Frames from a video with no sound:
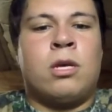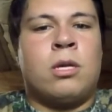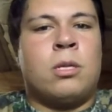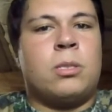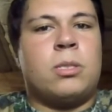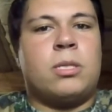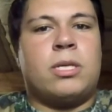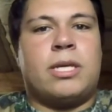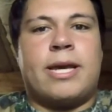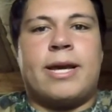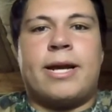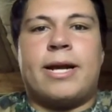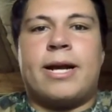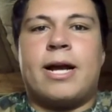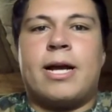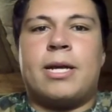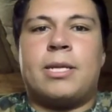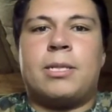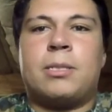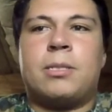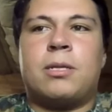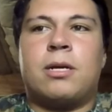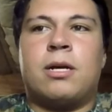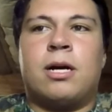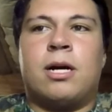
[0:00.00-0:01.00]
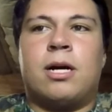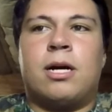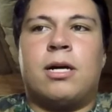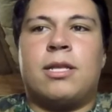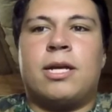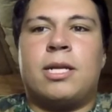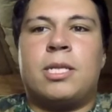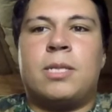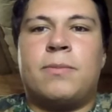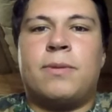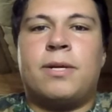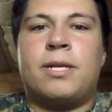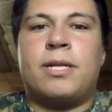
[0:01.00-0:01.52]
So yeah, guys,
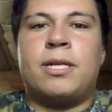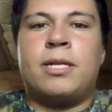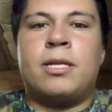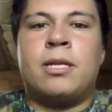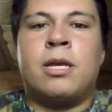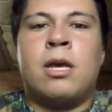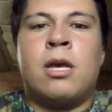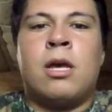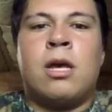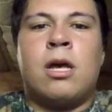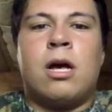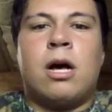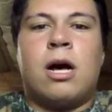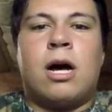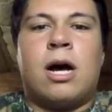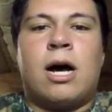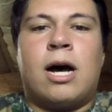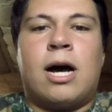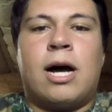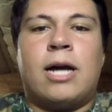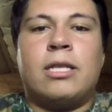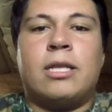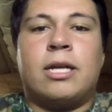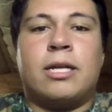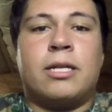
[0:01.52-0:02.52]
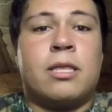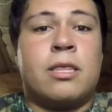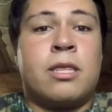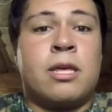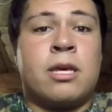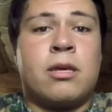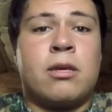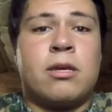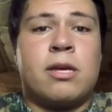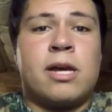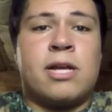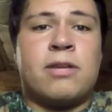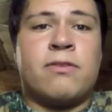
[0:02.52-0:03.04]
that's about it. I'd like to
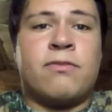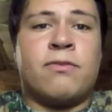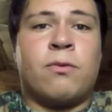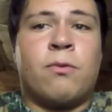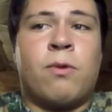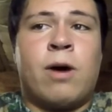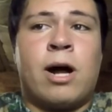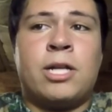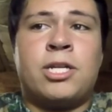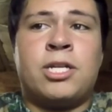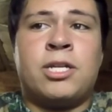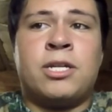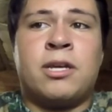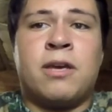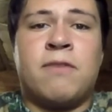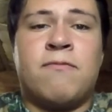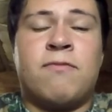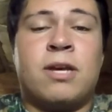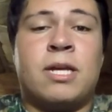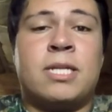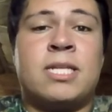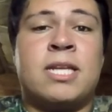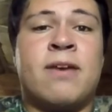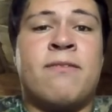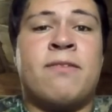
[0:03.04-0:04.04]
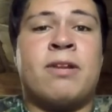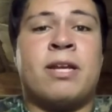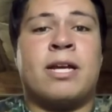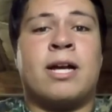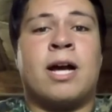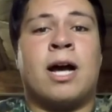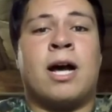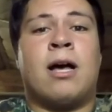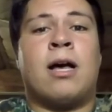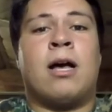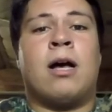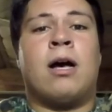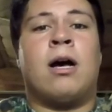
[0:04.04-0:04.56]
thank you guys for watching. If you guys have any
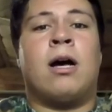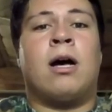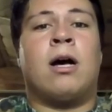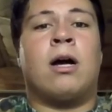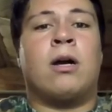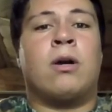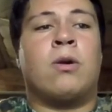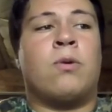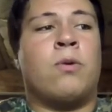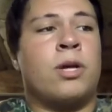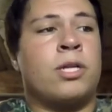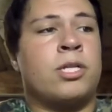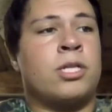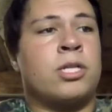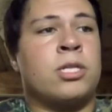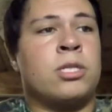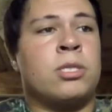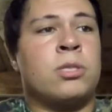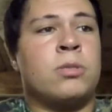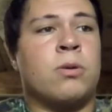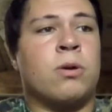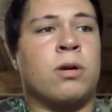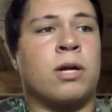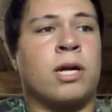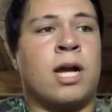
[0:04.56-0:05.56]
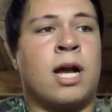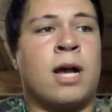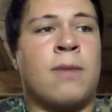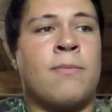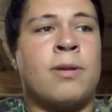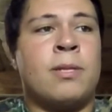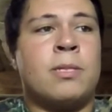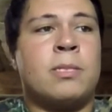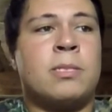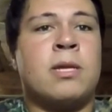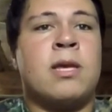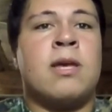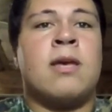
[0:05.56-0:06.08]
questions or
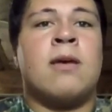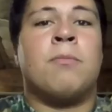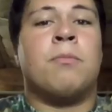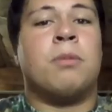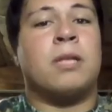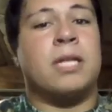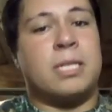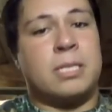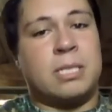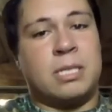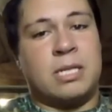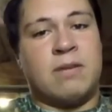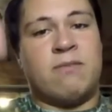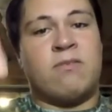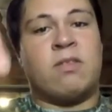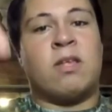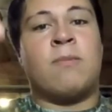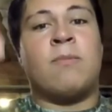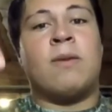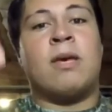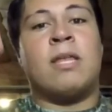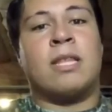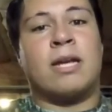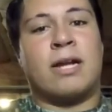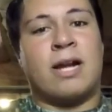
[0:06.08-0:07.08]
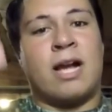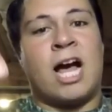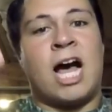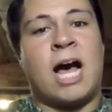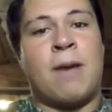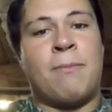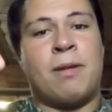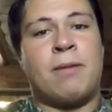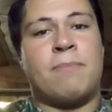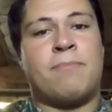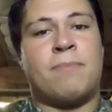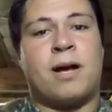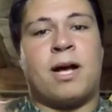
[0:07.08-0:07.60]
comments, please leave them in the
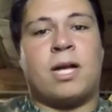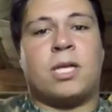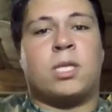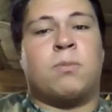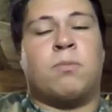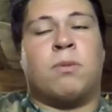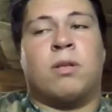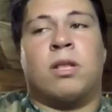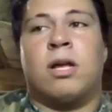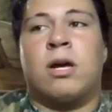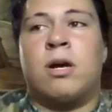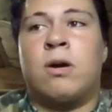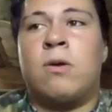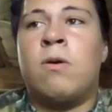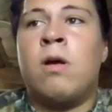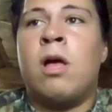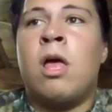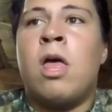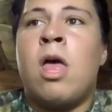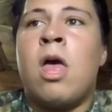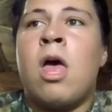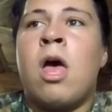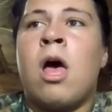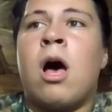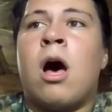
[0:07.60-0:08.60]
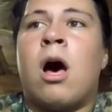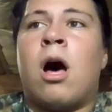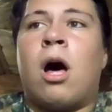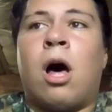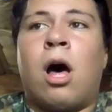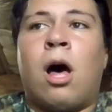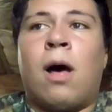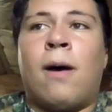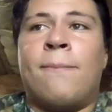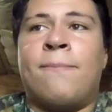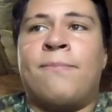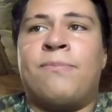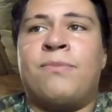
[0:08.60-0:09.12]
comment box below.
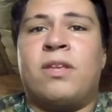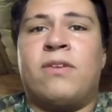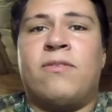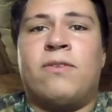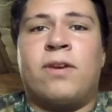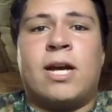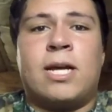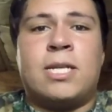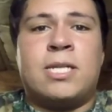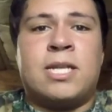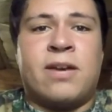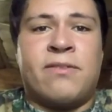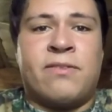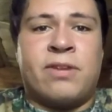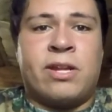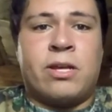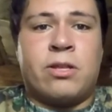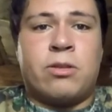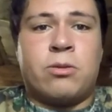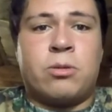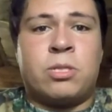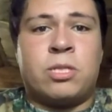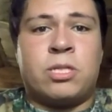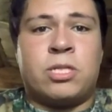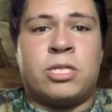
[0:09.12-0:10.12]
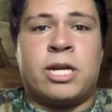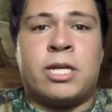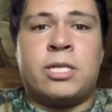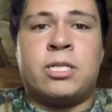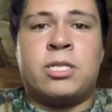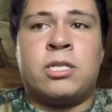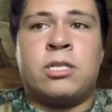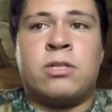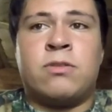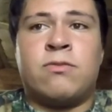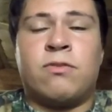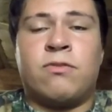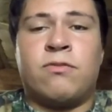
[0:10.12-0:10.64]
If you guys have any other
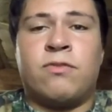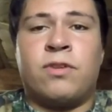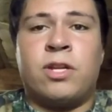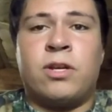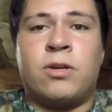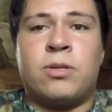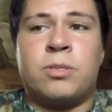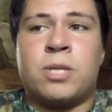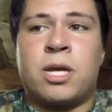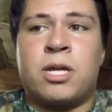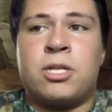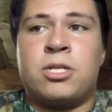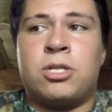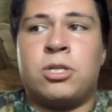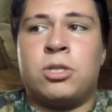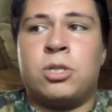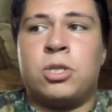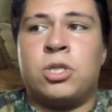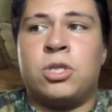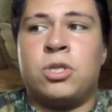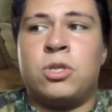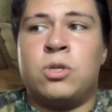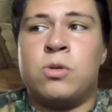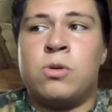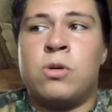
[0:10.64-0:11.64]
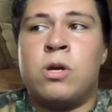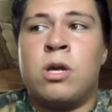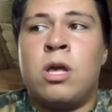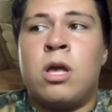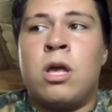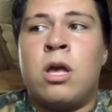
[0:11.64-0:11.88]
suggestions for videos I should do,